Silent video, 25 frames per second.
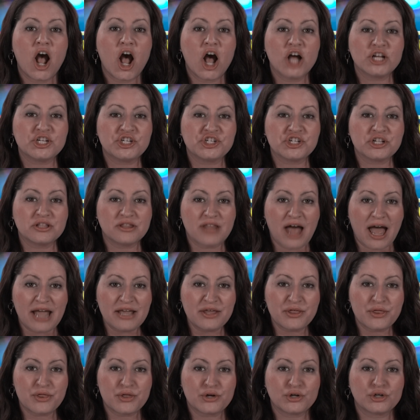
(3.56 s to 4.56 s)
On
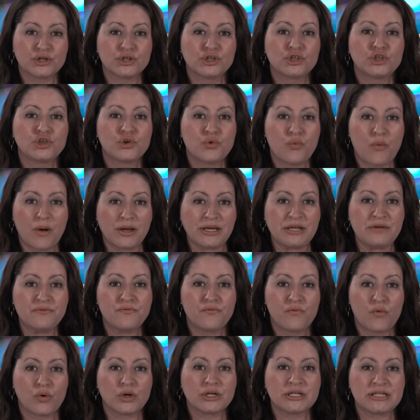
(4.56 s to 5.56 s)
July 3rd,
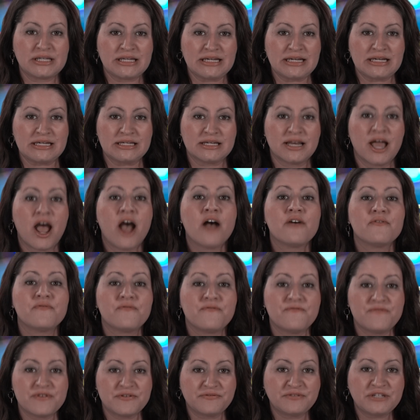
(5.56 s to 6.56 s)
2014,
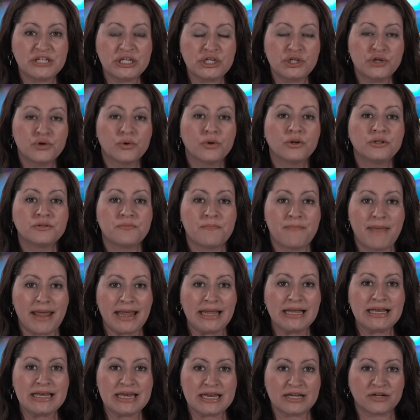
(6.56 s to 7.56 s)
15-year-old
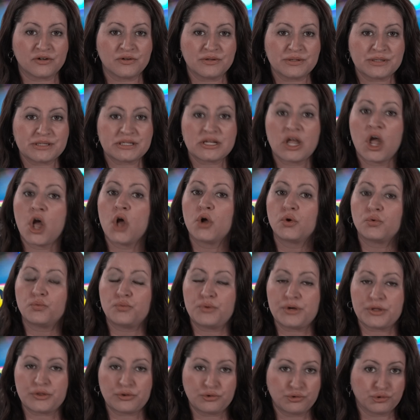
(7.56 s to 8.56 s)
Megan Nichols
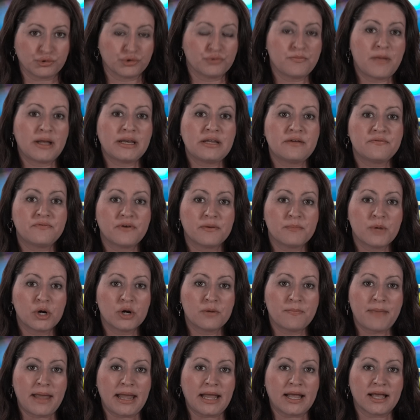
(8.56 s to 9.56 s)
withdrew money from
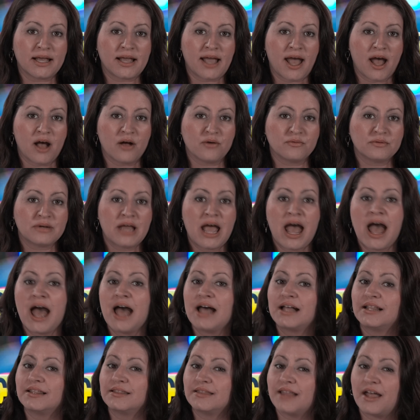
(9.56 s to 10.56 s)
her bank account,
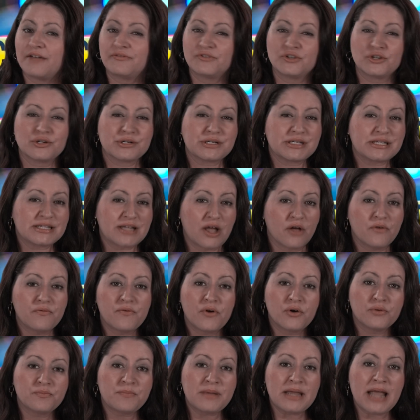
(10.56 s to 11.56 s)
left her cell
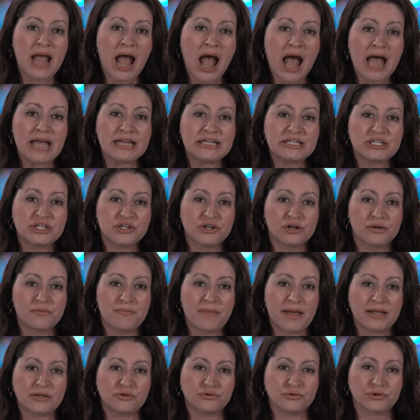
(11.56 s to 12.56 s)
phone behind in her
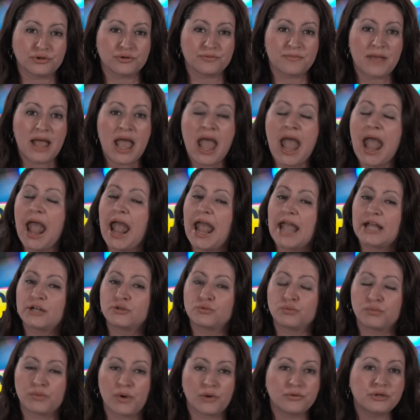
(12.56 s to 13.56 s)
bedroom,
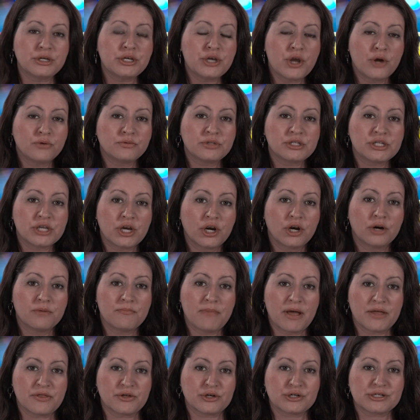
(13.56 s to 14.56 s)
and wrote a note to her
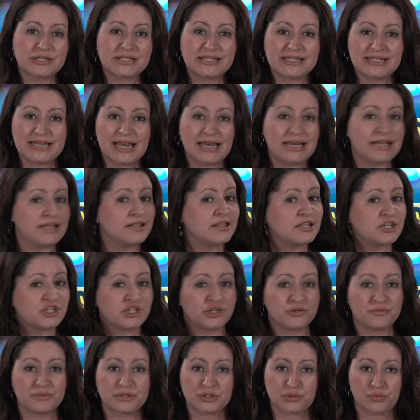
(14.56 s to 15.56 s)
mother stating that
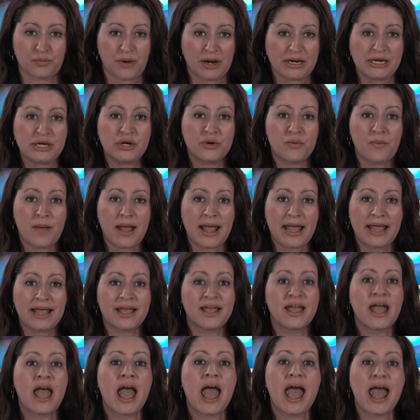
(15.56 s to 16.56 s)
she was running
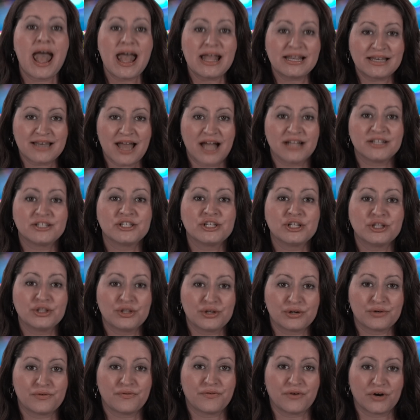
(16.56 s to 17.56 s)
away and not to
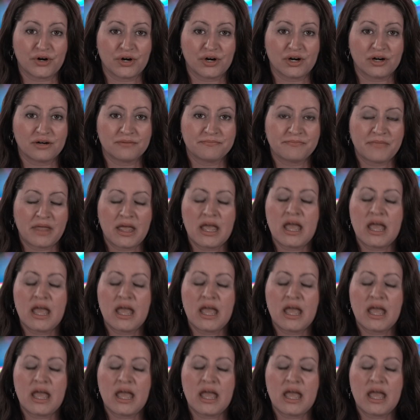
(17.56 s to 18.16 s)
look for her.